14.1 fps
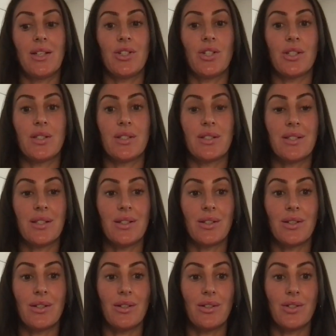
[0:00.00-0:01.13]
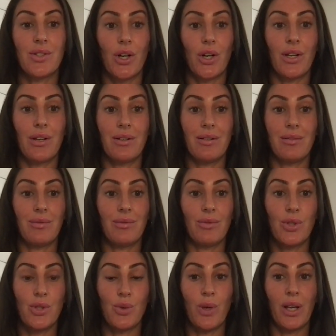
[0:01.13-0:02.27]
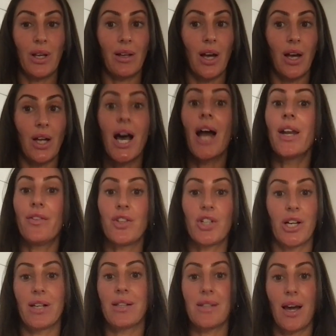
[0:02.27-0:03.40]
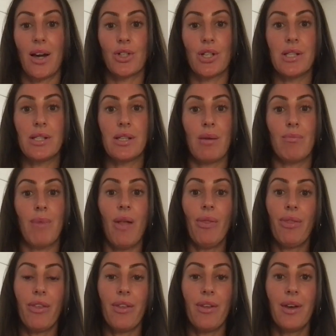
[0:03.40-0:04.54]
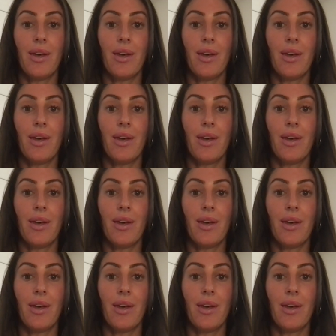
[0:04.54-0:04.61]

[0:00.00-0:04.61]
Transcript: just started doing a ton of transactions a month.